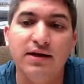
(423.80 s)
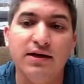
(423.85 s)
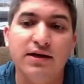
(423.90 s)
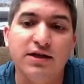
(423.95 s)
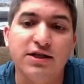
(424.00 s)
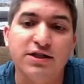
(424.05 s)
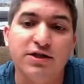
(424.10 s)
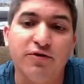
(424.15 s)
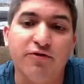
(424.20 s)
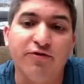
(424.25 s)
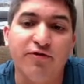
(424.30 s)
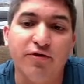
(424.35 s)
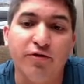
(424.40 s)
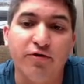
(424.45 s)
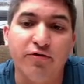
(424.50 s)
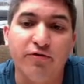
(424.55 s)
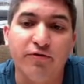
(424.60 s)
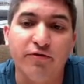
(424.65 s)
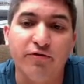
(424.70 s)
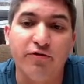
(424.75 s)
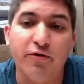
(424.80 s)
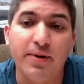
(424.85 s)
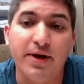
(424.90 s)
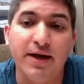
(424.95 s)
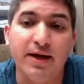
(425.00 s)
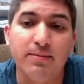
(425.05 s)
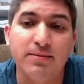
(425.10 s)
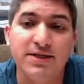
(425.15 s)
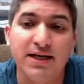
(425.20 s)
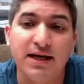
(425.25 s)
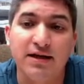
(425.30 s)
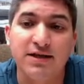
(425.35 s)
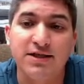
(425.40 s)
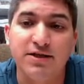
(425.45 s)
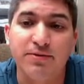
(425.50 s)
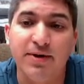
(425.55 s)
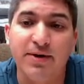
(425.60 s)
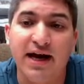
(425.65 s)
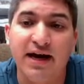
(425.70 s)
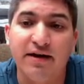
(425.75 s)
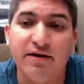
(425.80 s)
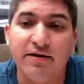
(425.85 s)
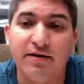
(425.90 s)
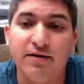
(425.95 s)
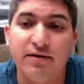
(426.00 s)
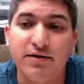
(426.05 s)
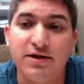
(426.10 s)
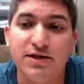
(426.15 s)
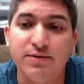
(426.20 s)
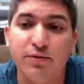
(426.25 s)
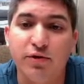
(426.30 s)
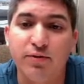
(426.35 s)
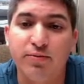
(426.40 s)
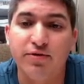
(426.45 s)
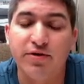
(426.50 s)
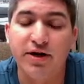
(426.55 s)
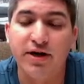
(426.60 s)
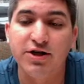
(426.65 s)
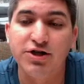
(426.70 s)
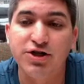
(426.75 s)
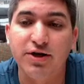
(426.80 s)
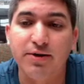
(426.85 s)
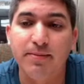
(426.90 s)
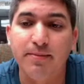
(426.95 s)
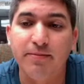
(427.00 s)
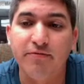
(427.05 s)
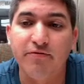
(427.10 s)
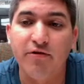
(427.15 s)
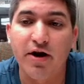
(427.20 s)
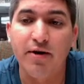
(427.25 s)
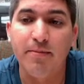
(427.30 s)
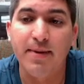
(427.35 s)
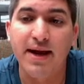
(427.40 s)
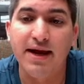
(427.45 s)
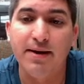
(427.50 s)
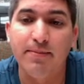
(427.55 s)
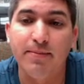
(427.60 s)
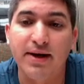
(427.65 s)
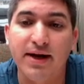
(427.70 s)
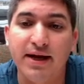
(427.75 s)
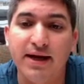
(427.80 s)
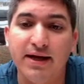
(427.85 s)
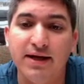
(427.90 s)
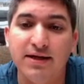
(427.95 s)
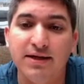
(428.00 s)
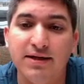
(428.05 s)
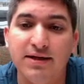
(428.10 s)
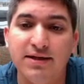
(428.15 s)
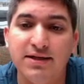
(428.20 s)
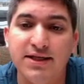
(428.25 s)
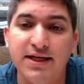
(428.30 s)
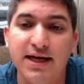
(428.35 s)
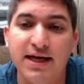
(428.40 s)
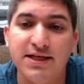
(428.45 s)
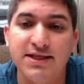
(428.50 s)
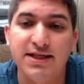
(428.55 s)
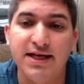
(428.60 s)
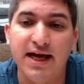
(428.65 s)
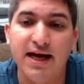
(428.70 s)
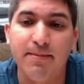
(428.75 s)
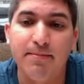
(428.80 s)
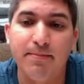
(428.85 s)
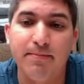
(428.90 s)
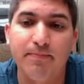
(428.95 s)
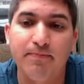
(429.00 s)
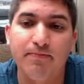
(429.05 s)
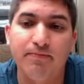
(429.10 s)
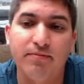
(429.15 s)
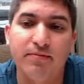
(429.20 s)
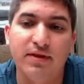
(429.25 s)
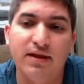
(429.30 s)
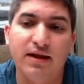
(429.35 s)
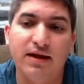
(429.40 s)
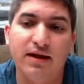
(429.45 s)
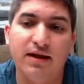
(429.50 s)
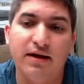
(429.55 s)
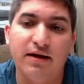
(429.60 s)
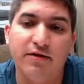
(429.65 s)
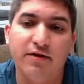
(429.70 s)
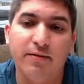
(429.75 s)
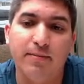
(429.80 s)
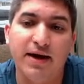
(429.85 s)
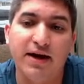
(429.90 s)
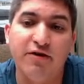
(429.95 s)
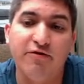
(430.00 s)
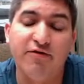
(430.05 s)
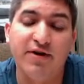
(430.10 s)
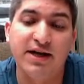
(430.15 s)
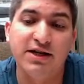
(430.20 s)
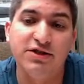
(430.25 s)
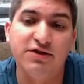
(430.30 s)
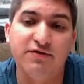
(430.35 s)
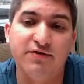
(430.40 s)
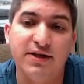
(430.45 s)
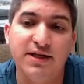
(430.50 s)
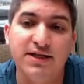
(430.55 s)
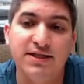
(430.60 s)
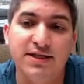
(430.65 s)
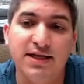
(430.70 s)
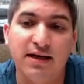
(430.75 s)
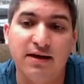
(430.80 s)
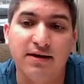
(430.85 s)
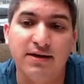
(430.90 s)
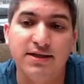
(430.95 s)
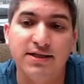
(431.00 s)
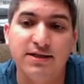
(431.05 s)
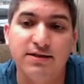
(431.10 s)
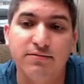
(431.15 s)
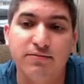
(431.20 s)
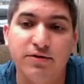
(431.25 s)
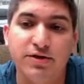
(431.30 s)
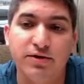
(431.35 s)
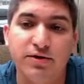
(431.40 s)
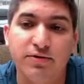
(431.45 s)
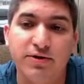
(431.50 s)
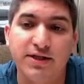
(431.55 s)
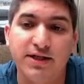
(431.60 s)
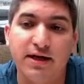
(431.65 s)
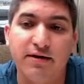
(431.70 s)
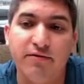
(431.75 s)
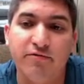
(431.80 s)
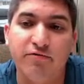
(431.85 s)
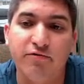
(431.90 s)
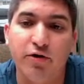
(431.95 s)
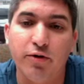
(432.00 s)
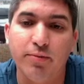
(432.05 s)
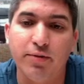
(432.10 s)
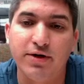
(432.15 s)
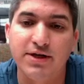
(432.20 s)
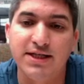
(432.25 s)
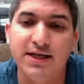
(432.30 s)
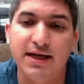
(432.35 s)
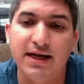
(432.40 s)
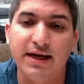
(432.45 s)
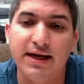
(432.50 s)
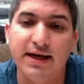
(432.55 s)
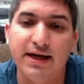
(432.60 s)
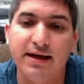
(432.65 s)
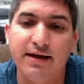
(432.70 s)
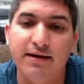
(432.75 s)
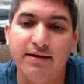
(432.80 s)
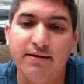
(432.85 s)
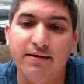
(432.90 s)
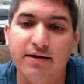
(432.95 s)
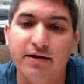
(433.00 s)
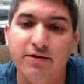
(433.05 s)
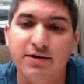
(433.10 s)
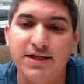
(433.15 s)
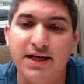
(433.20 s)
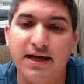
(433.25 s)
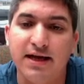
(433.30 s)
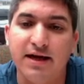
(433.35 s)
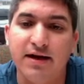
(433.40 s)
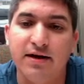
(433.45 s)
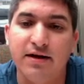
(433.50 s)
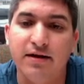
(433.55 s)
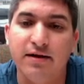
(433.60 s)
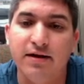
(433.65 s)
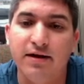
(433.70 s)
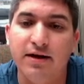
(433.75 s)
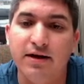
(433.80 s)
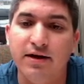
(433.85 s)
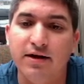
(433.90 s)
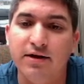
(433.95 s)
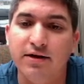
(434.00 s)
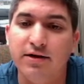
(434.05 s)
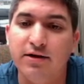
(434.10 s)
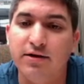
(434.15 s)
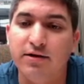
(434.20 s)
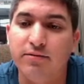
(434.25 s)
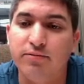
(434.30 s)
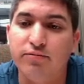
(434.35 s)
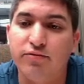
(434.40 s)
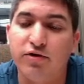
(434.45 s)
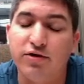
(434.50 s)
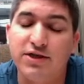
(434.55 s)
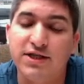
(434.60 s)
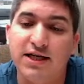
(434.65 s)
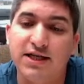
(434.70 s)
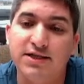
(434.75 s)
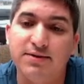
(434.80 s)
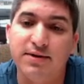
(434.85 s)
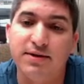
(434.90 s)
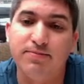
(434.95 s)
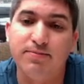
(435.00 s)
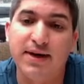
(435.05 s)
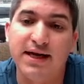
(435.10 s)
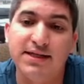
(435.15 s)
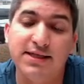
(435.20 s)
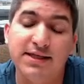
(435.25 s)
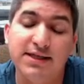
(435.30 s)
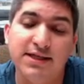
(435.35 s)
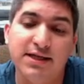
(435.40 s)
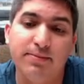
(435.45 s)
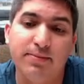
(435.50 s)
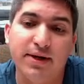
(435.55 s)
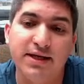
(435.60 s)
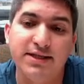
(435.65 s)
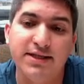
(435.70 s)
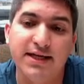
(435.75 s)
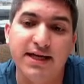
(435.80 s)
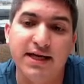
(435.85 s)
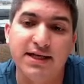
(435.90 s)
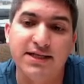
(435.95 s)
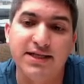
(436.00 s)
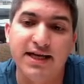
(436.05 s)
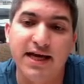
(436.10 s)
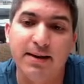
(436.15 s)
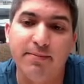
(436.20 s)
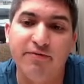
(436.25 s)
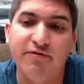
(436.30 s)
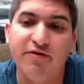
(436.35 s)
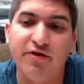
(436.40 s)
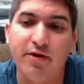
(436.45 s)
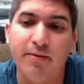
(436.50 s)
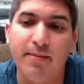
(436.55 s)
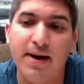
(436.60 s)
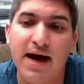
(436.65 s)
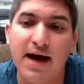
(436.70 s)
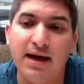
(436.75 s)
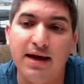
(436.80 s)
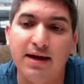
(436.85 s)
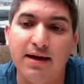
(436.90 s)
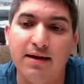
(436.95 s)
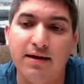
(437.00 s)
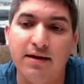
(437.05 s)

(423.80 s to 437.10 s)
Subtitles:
So for the rubidium cells, we had a small production run made by CSEM. The manufacture of these cells was all done robotically using a process patented by CSEM for the MAC.